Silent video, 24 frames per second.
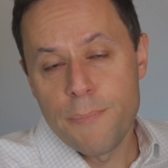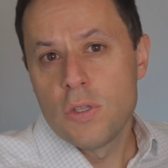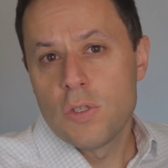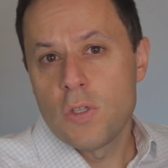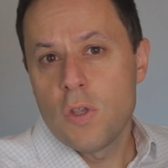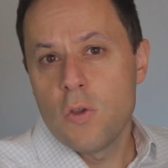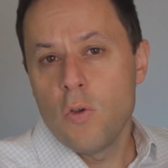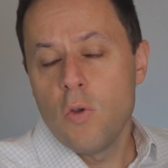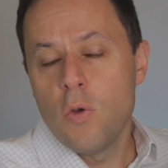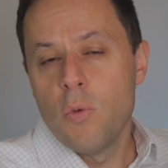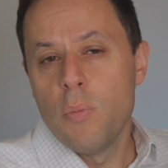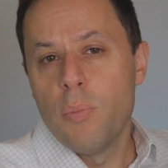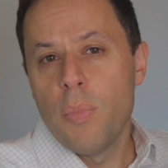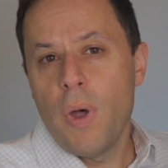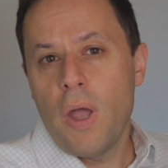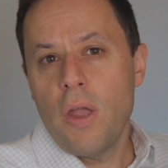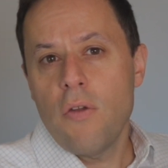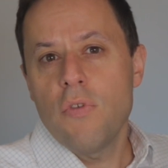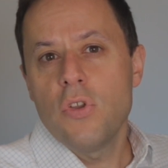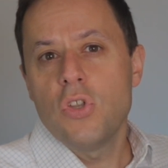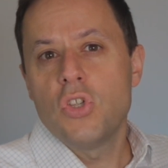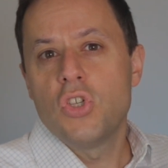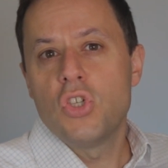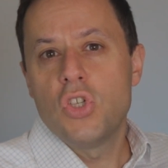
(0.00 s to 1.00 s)
So by
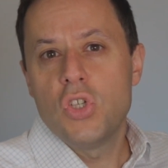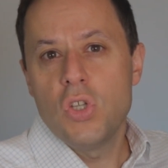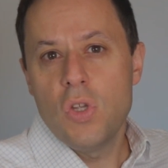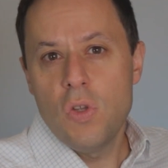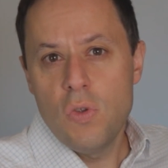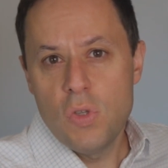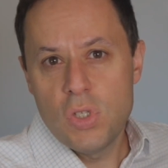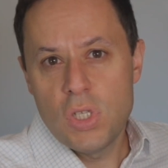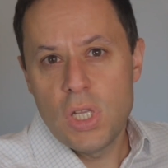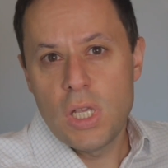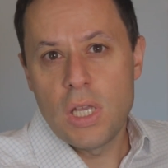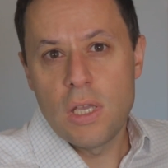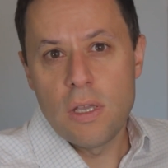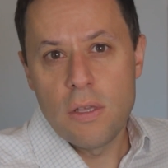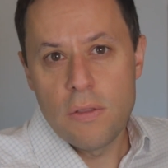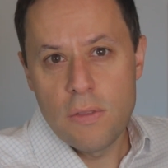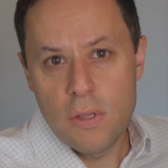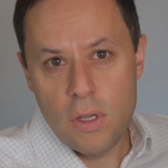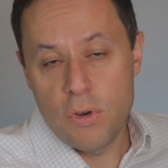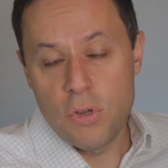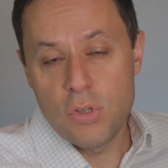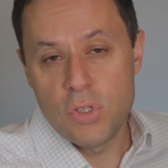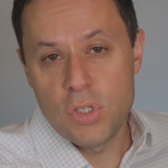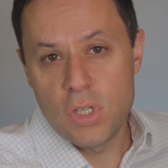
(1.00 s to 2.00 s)
reducing the
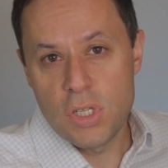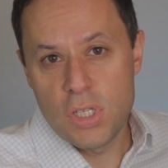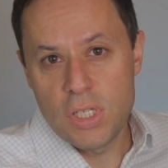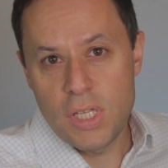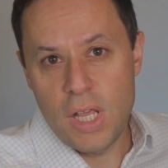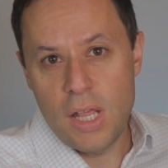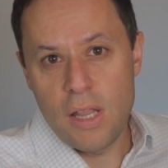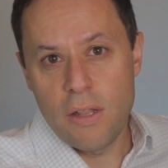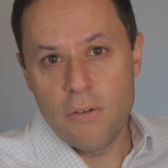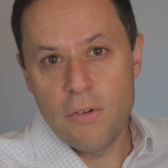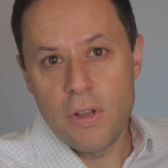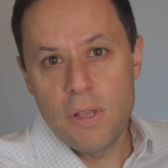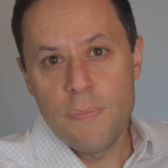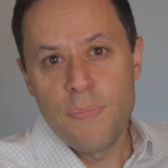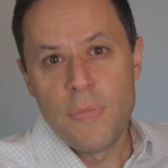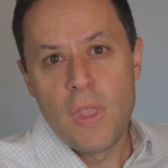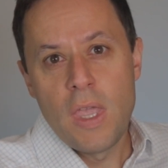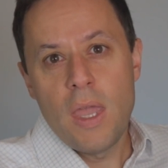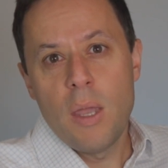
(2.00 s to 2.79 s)
gross salary,